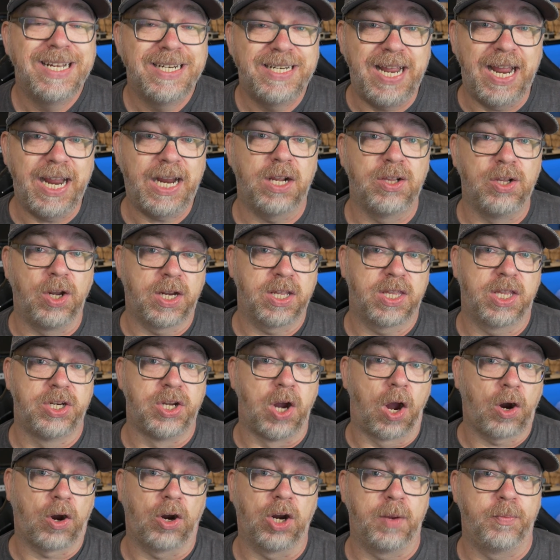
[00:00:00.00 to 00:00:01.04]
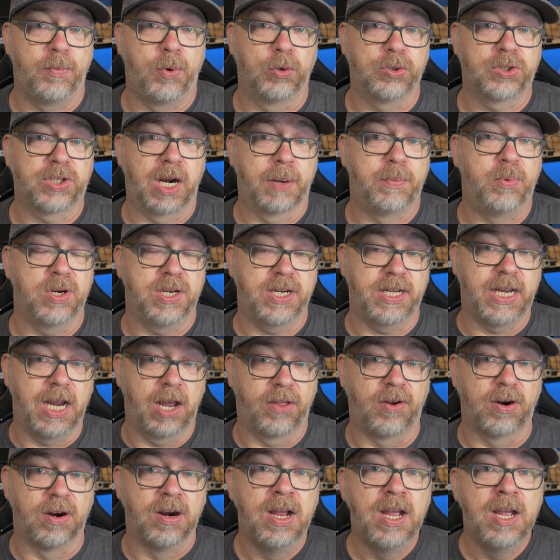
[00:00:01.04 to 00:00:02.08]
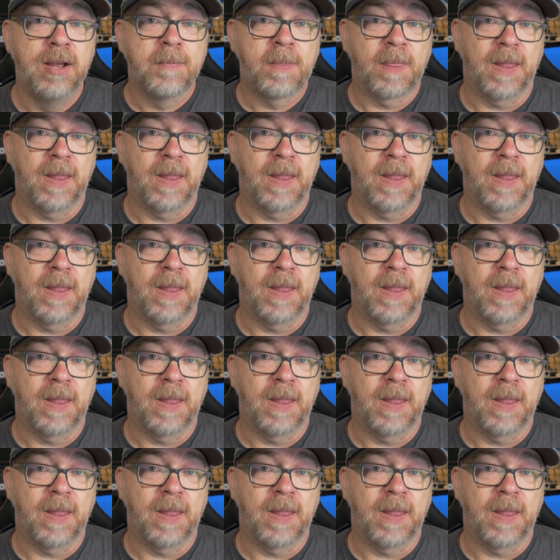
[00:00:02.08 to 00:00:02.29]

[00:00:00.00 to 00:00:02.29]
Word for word: take a look at the Docker Compose that I put together,